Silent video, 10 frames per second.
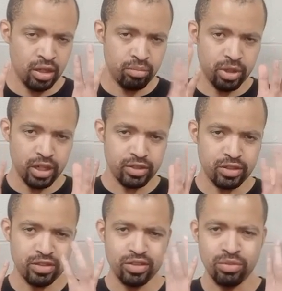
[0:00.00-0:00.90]

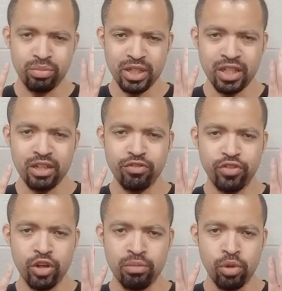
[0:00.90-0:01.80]
but to me, it
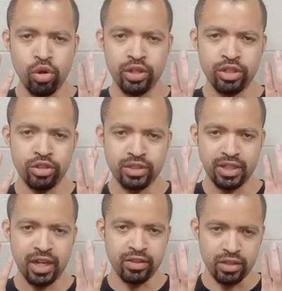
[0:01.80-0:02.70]
felt more
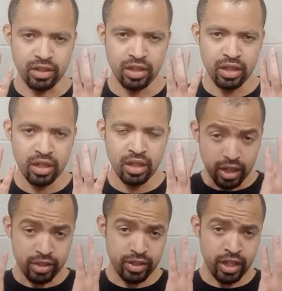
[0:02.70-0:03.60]
entertaining.
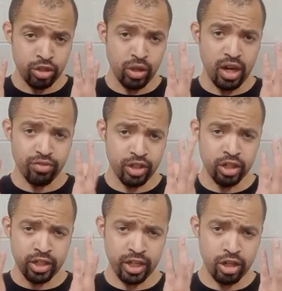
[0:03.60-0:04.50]
And then you have
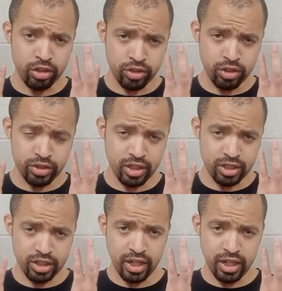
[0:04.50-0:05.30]
other characters such